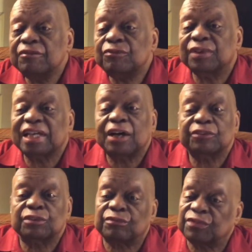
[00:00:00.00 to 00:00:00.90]
without
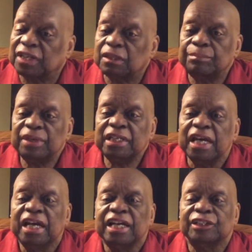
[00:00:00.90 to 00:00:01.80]
developing
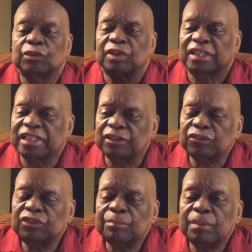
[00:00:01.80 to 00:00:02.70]
your
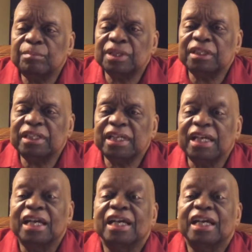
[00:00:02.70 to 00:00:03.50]
leadership ability,